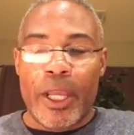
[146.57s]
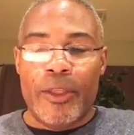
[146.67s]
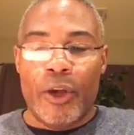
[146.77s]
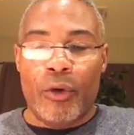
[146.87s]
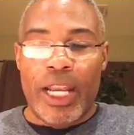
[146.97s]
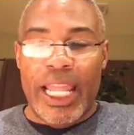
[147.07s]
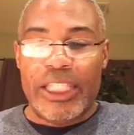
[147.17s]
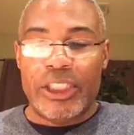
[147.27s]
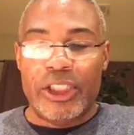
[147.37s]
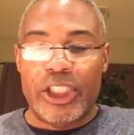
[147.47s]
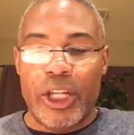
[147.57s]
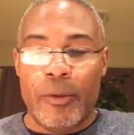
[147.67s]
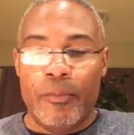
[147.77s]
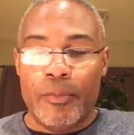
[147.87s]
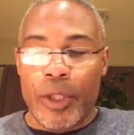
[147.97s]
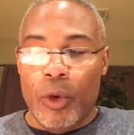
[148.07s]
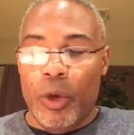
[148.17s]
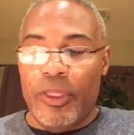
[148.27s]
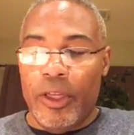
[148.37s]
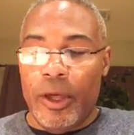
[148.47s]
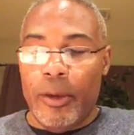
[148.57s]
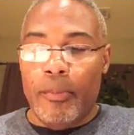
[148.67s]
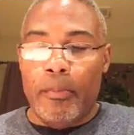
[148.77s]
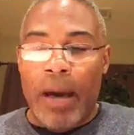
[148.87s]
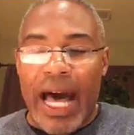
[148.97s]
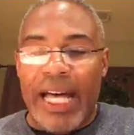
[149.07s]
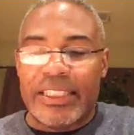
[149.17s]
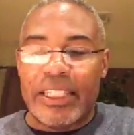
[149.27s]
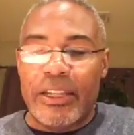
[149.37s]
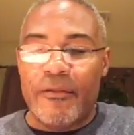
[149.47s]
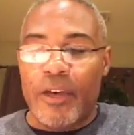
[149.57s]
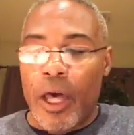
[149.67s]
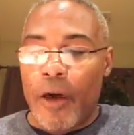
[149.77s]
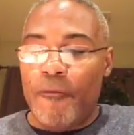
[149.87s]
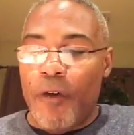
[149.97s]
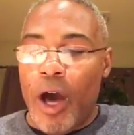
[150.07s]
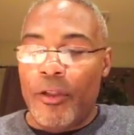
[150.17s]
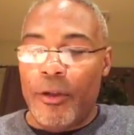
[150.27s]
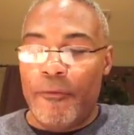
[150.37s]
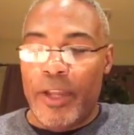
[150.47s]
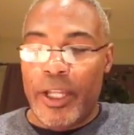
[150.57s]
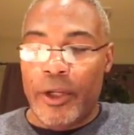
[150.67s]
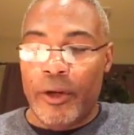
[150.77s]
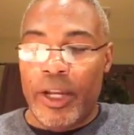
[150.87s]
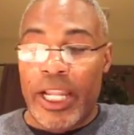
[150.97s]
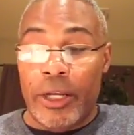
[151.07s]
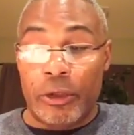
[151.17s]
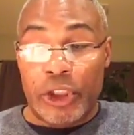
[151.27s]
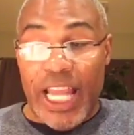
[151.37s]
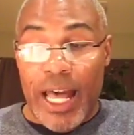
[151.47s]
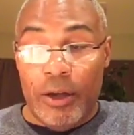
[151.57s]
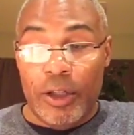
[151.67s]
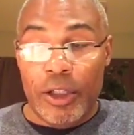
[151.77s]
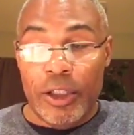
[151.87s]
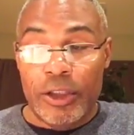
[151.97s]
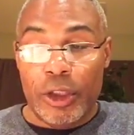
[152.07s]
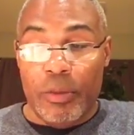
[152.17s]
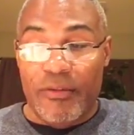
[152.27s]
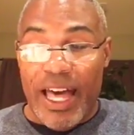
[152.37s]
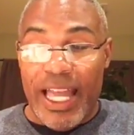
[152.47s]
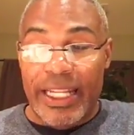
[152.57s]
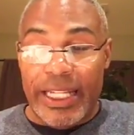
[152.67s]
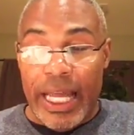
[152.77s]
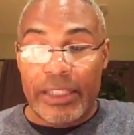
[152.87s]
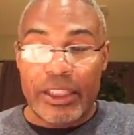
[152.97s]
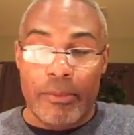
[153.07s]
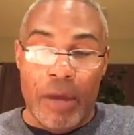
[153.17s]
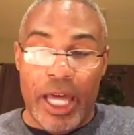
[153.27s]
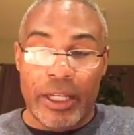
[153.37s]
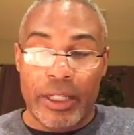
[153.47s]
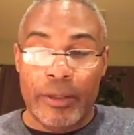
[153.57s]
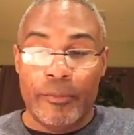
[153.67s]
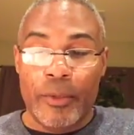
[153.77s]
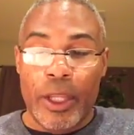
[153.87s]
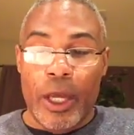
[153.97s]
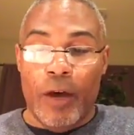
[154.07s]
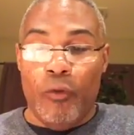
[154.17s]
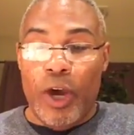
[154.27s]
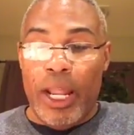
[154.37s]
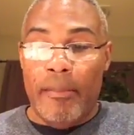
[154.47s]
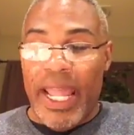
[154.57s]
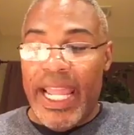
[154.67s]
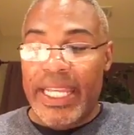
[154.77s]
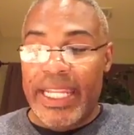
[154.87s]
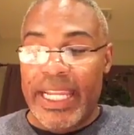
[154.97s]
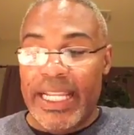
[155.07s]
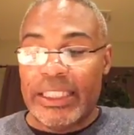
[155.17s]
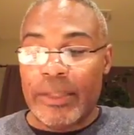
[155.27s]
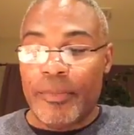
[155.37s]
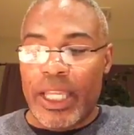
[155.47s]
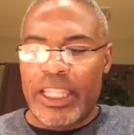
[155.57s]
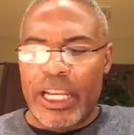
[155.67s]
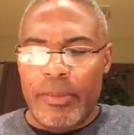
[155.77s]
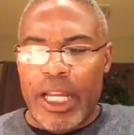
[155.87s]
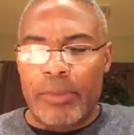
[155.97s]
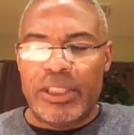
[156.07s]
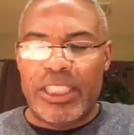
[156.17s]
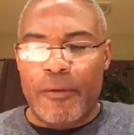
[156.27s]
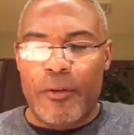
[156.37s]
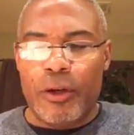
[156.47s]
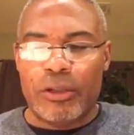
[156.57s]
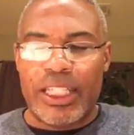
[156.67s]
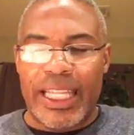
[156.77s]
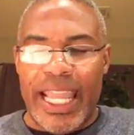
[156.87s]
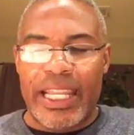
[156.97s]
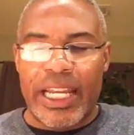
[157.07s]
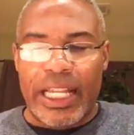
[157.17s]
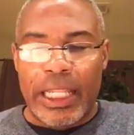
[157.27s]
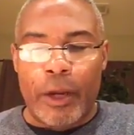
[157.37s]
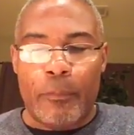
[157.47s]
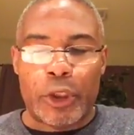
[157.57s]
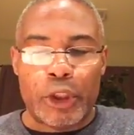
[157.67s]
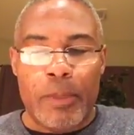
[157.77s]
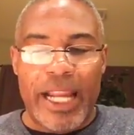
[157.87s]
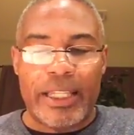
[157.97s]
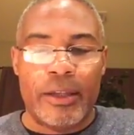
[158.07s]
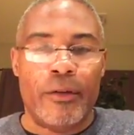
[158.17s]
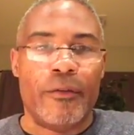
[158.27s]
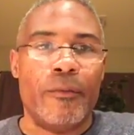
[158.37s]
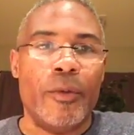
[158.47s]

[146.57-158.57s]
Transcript: the relationship with a positive father figure in her childhood to provide constant modeling of what a man needs, then it becomes difficult to gain a clear perspective